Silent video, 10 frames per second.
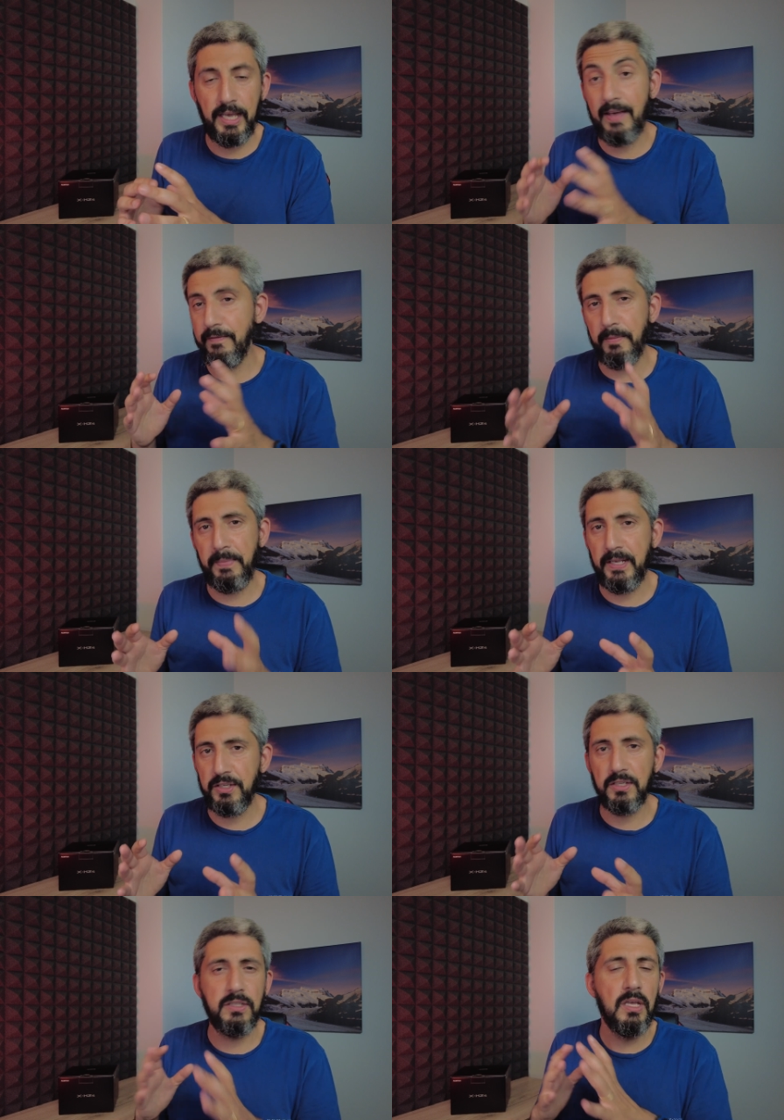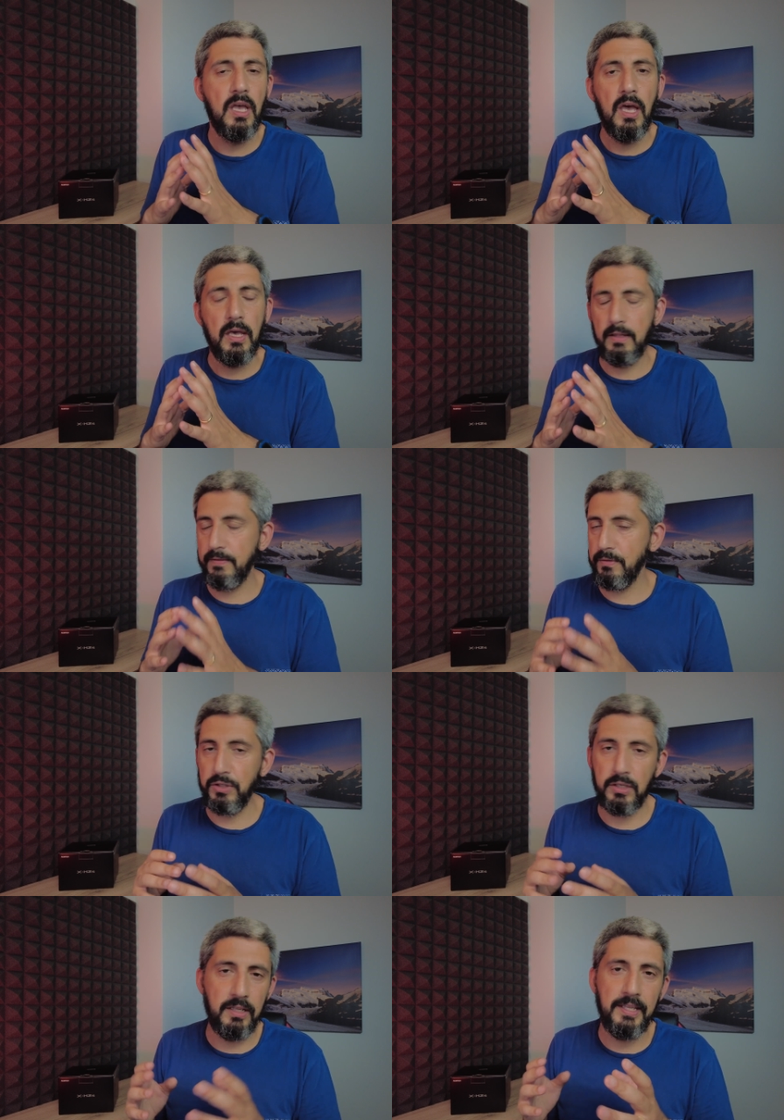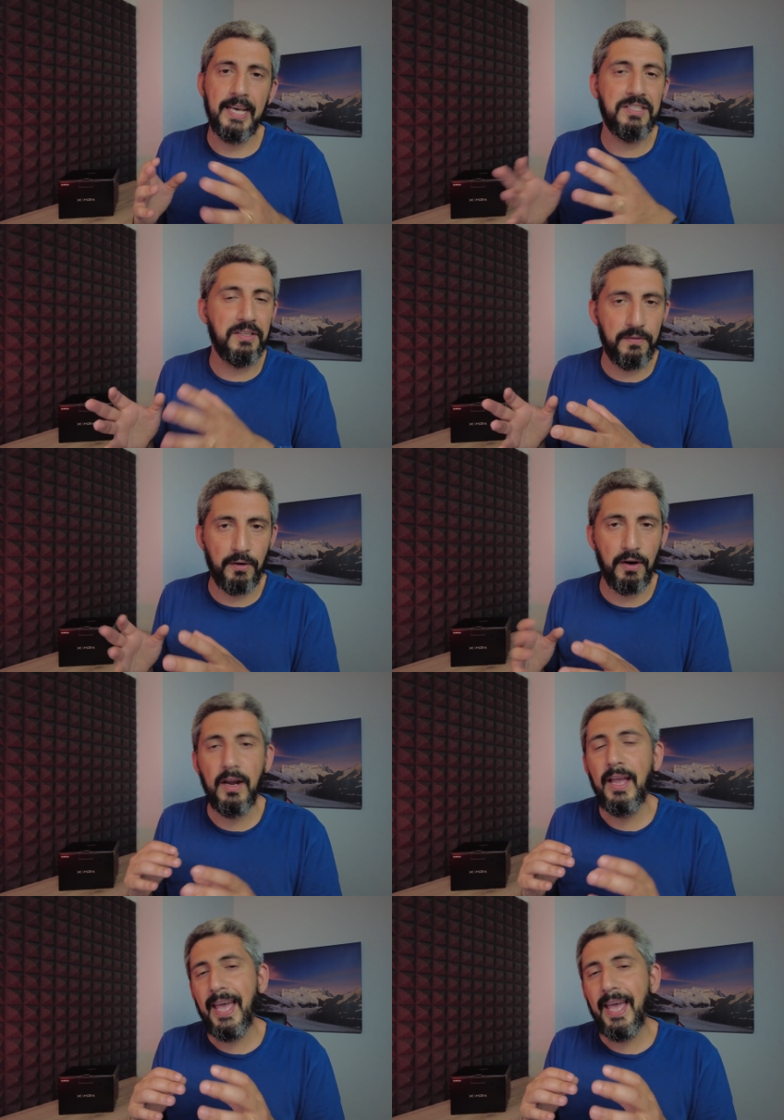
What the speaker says: and for pictures in the XT4,